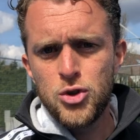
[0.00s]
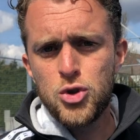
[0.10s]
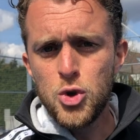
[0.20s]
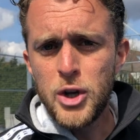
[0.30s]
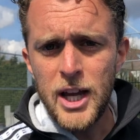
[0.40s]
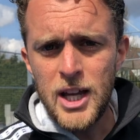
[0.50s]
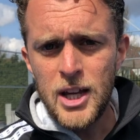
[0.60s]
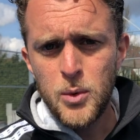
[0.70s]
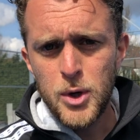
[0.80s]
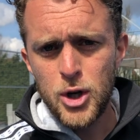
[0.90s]
Today
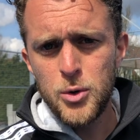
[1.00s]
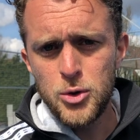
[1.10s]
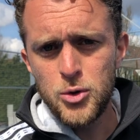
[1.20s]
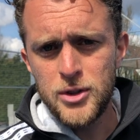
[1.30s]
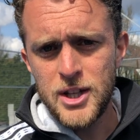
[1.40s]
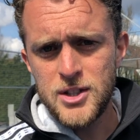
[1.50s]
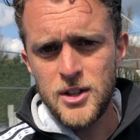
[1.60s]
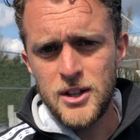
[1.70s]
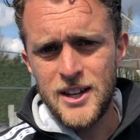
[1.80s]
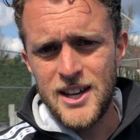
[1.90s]
we're going to
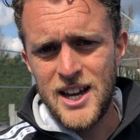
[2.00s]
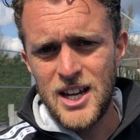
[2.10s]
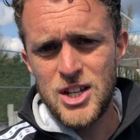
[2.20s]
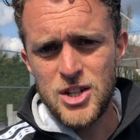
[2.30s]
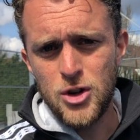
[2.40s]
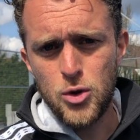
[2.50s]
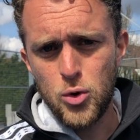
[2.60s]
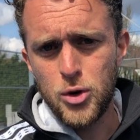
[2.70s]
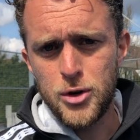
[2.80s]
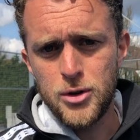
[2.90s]
test the
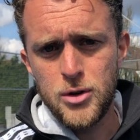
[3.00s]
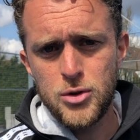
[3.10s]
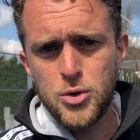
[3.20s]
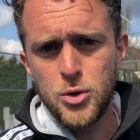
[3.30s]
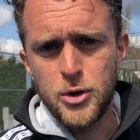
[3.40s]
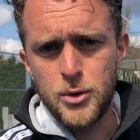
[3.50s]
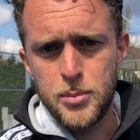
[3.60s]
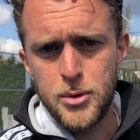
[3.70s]
Hesacore Tour Grip.